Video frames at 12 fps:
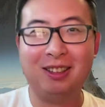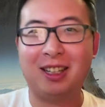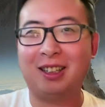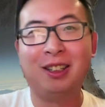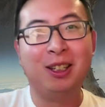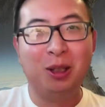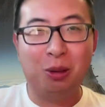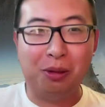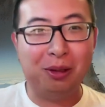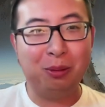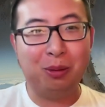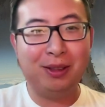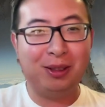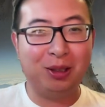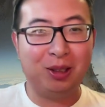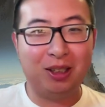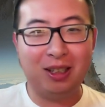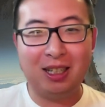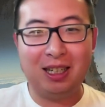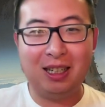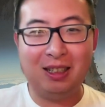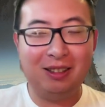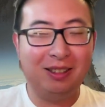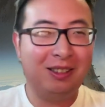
Like, what's your